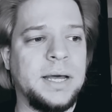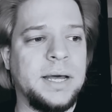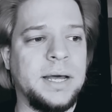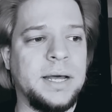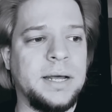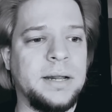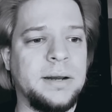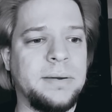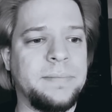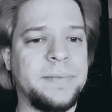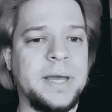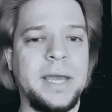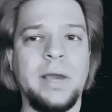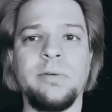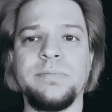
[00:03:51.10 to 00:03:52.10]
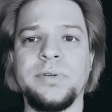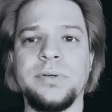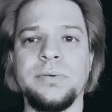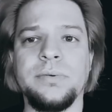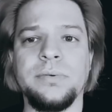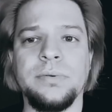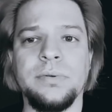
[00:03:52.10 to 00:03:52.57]
Um, I hope
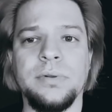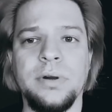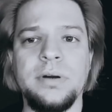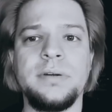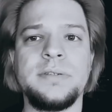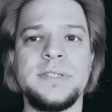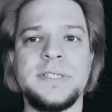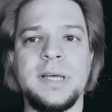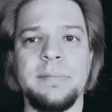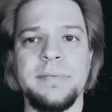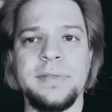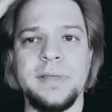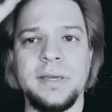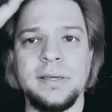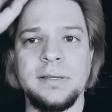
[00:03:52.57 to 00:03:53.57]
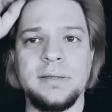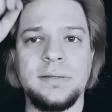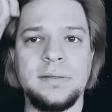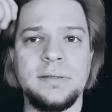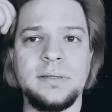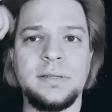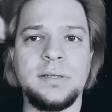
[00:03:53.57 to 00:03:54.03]
you learned something,
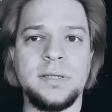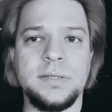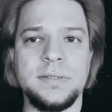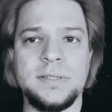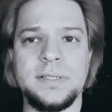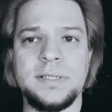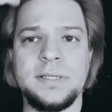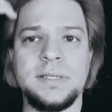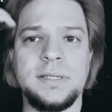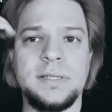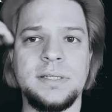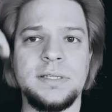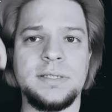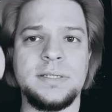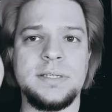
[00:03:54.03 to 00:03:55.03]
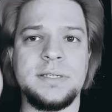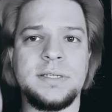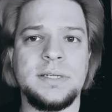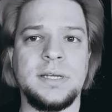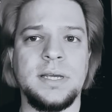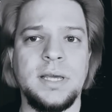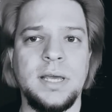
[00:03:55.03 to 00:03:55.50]
because this
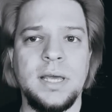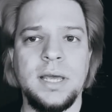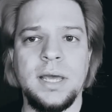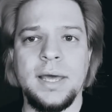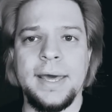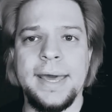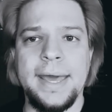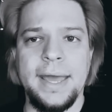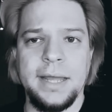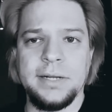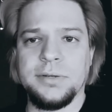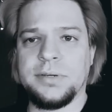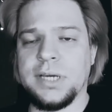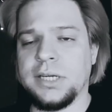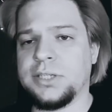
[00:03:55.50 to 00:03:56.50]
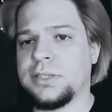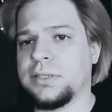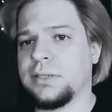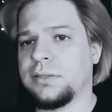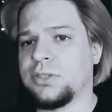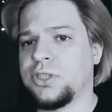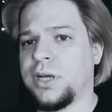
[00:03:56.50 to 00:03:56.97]
is
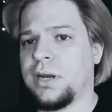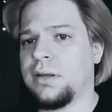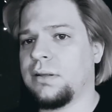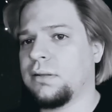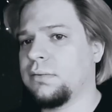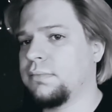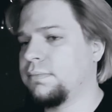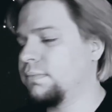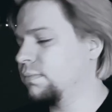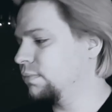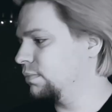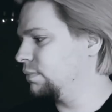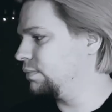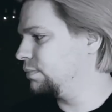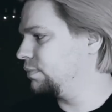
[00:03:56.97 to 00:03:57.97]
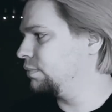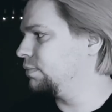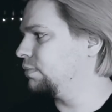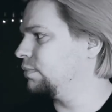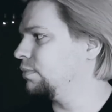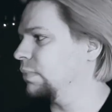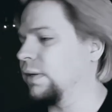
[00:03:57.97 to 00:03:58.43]
educational channel
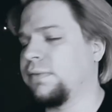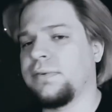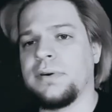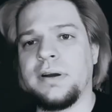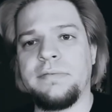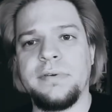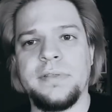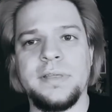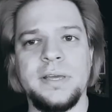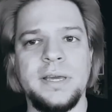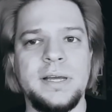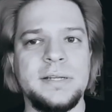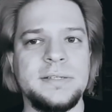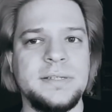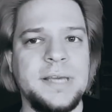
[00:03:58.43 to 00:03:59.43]
before everything else,